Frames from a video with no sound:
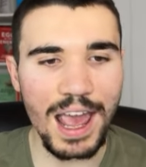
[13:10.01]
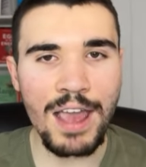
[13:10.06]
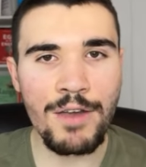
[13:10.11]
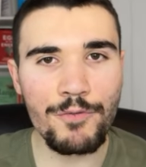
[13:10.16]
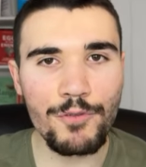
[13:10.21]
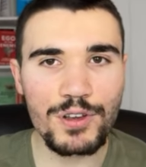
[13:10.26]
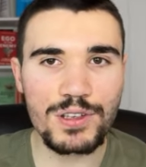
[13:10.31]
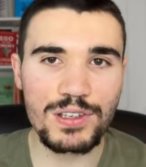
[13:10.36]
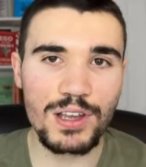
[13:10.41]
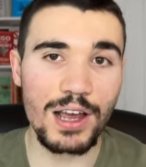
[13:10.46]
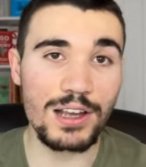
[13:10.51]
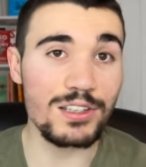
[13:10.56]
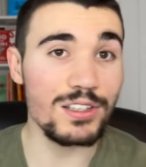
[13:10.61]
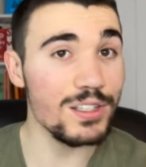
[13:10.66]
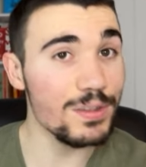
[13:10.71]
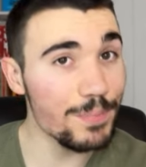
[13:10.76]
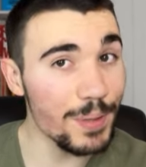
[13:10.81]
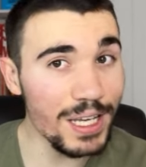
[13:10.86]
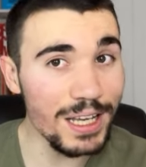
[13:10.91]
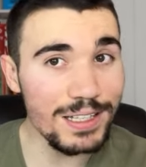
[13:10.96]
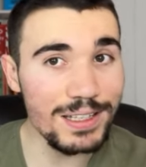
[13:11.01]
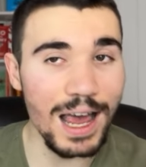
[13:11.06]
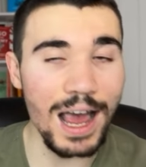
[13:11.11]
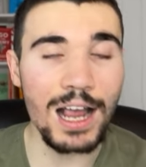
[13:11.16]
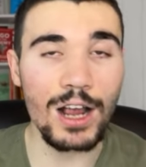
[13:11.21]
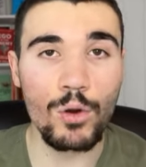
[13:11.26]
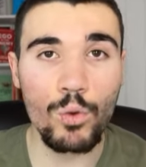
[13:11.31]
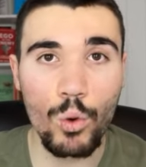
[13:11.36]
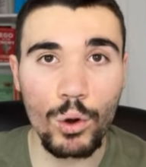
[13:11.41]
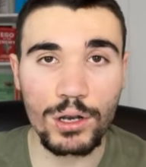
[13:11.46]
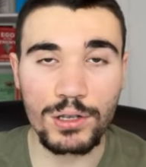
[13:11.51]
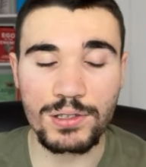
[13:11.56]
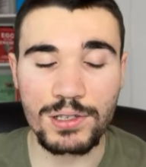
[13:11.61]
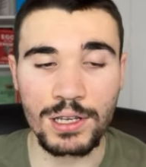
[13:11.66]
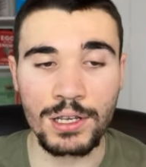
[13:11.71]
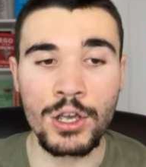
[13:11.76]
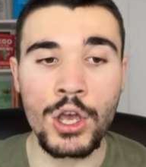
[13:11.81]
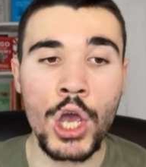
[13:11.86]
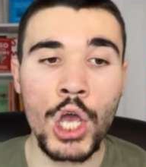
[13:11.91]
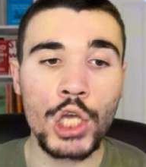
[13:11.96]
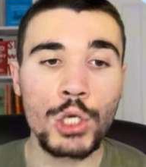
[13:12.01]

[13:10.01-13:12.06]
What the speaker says: emphasize speed and quality.